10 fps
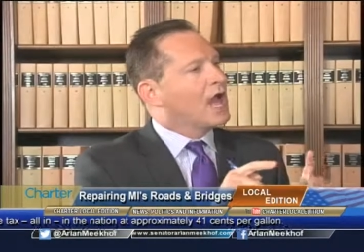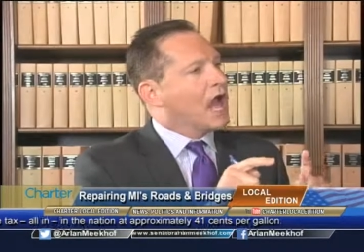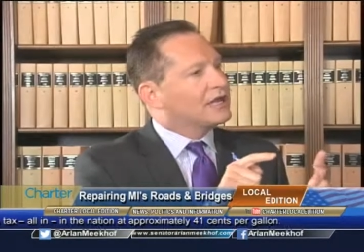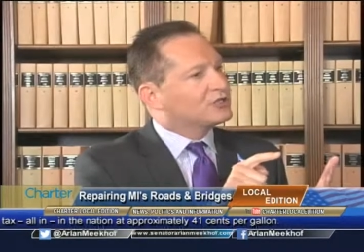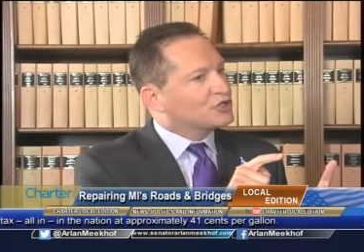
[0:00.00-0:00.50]

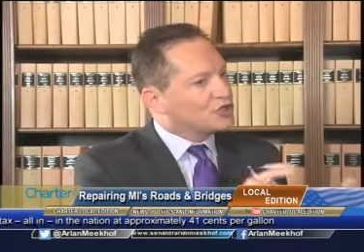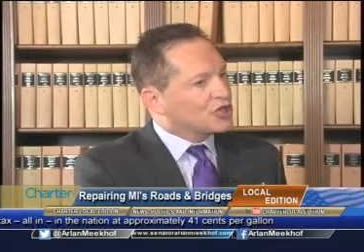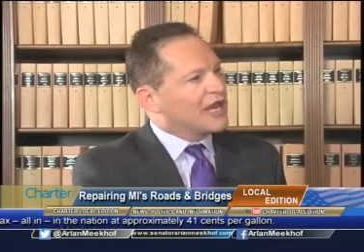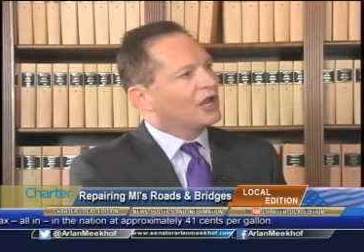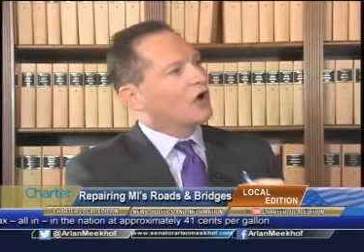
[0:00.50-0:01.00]
As the
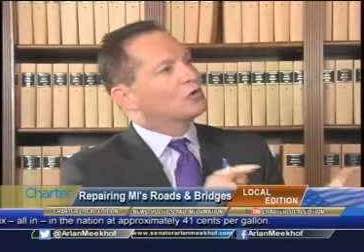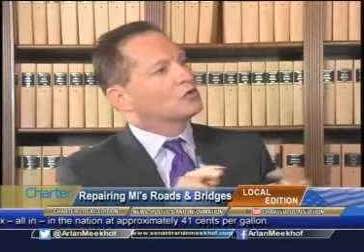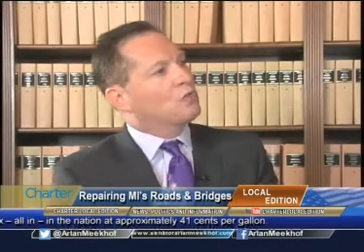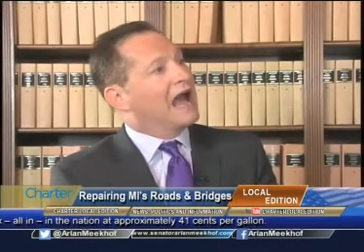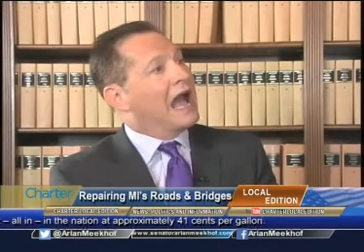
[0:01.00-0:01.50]
Senate goes
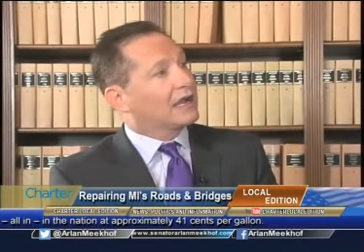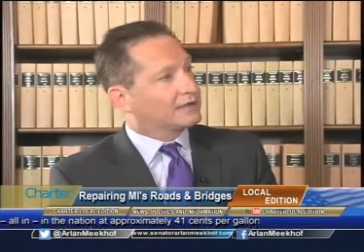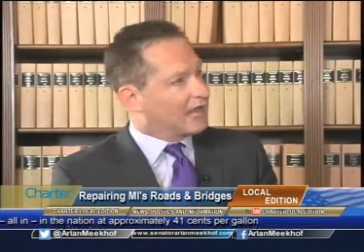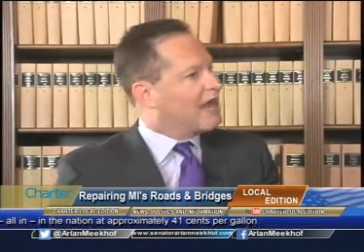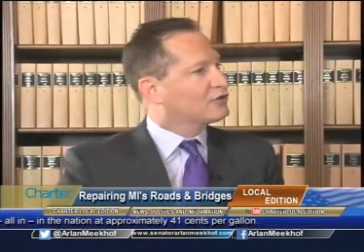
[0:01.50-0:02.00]
back,
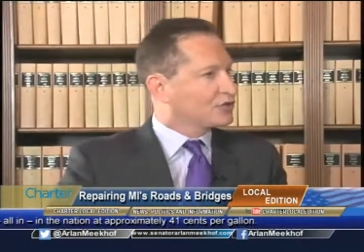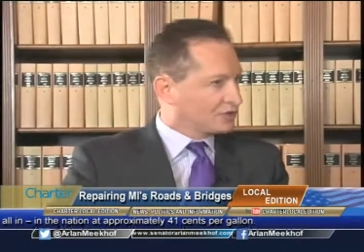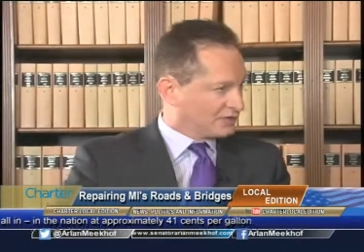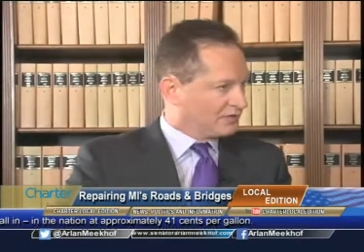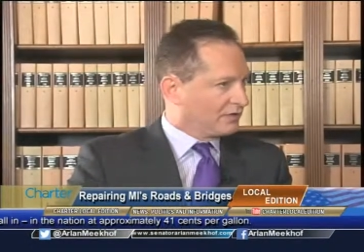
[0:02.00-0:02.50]
the House
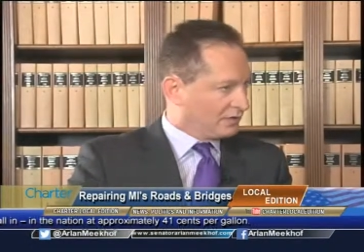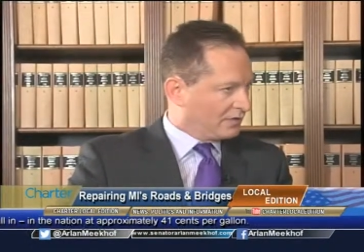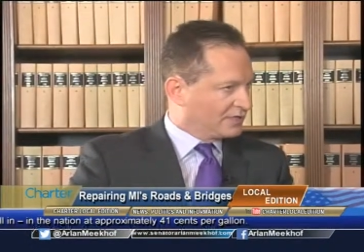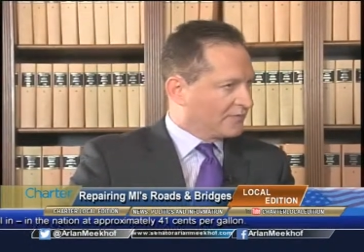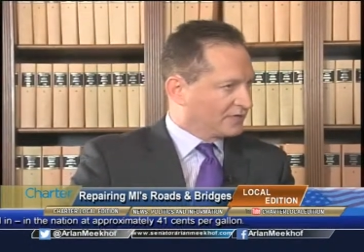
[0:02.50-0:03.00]
has uh,
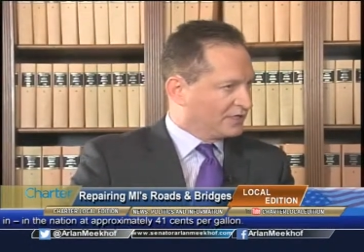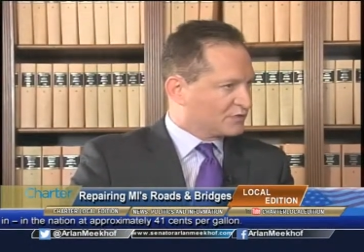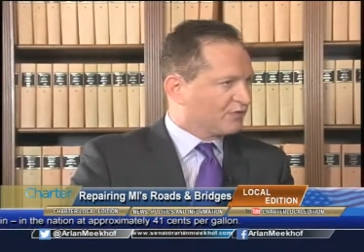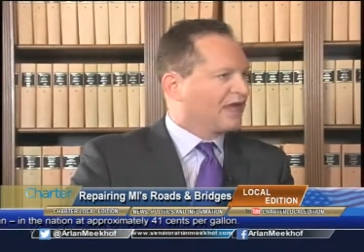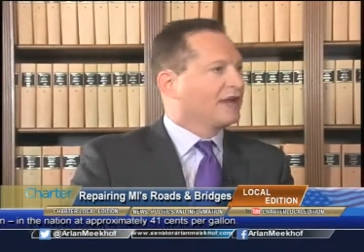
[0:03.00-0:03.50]
adopted its
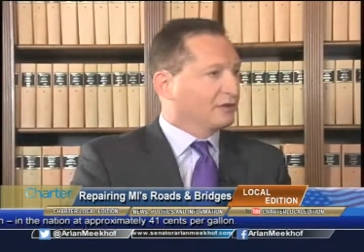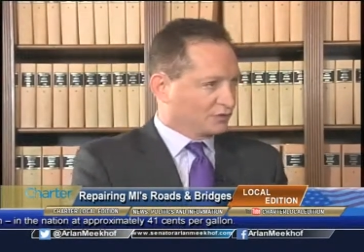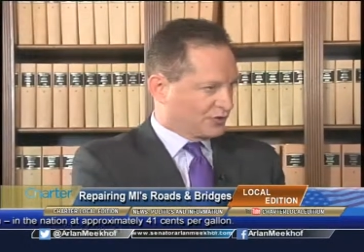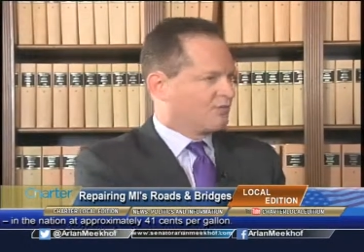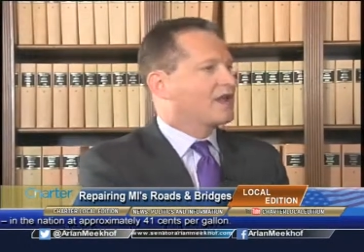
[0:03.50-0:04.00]
plan. You'll
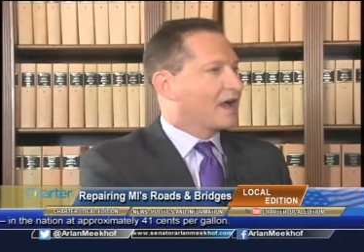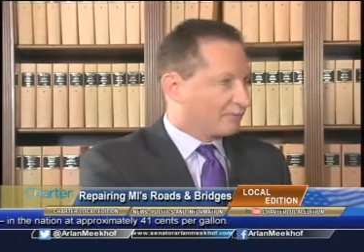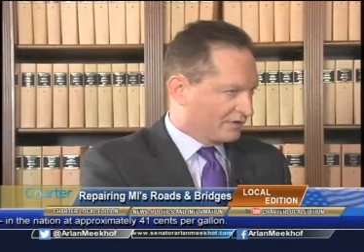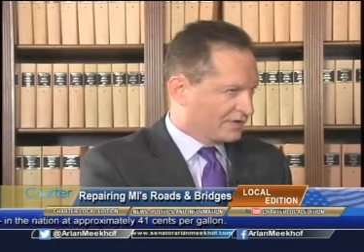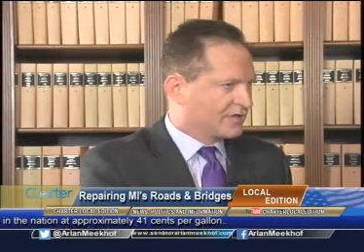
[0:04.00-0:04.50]
see what
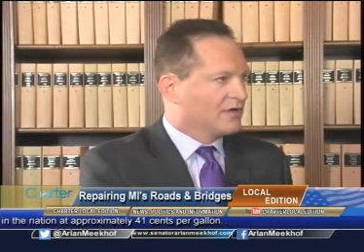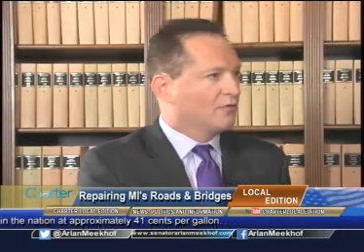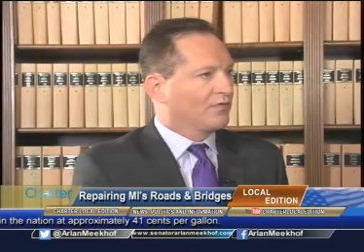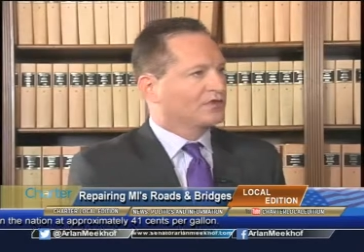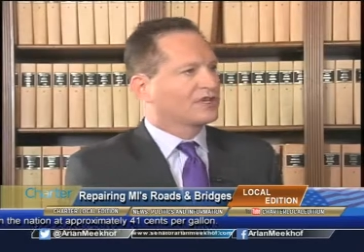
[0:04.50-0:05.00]
happens
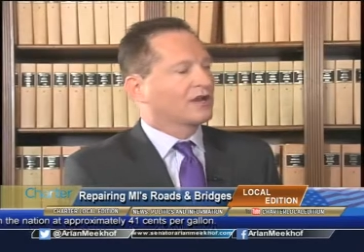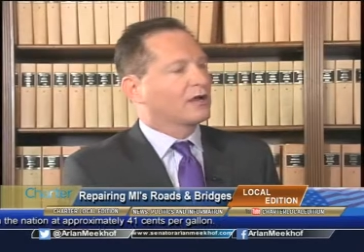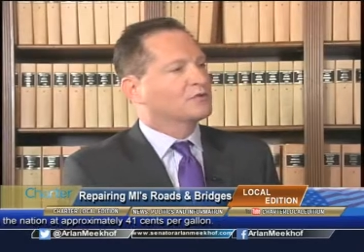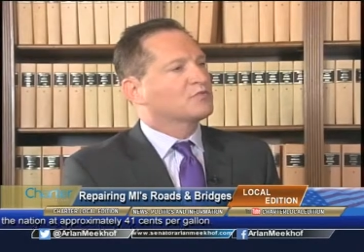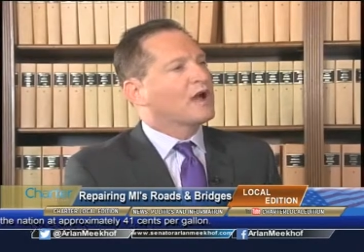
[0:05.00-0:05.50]
when the Senate
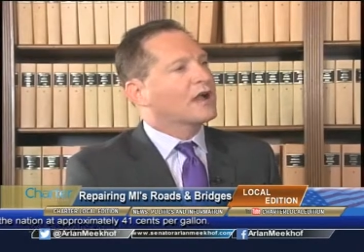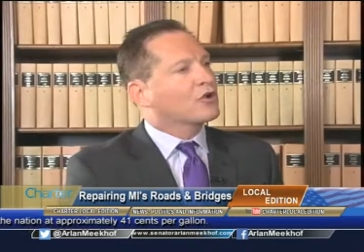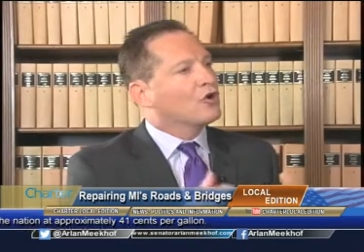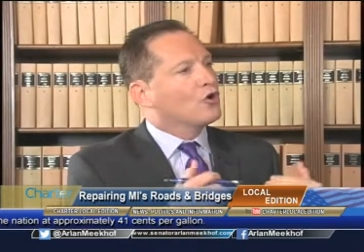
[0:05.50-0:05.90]
comes back.